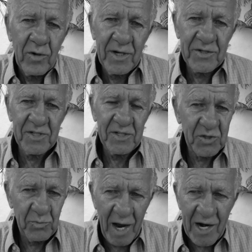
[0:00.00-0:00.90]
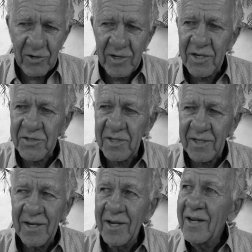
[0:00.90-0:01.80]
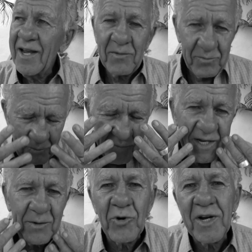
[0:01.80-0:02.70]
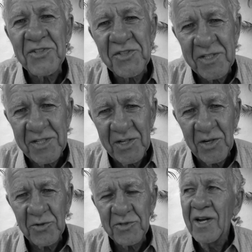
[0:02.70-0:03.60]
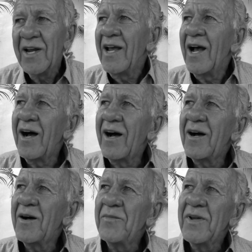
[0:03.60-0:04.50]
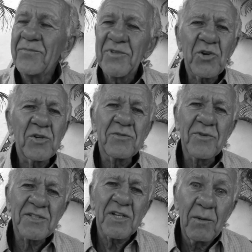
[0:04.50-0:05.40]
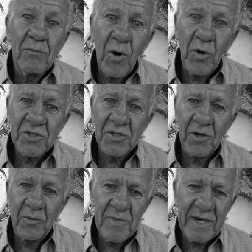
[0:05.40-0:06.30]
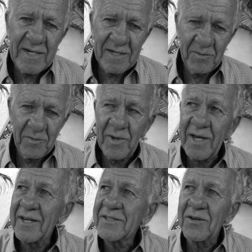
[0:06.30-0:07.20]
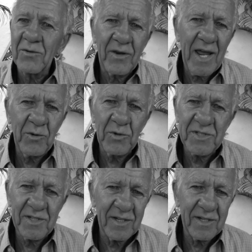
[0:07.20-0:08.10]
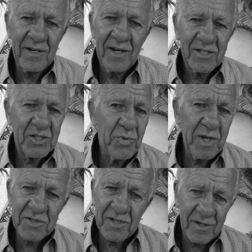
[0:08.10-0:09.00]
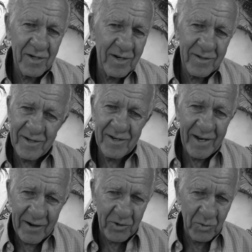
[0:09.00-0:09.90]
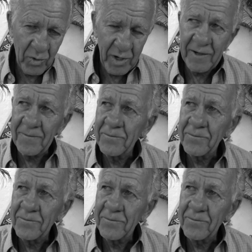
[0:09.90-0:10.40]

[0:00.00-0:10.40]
us, inspire us, and bring us to tears. So it's an emotional medium, and it's a language that speaks to everyone.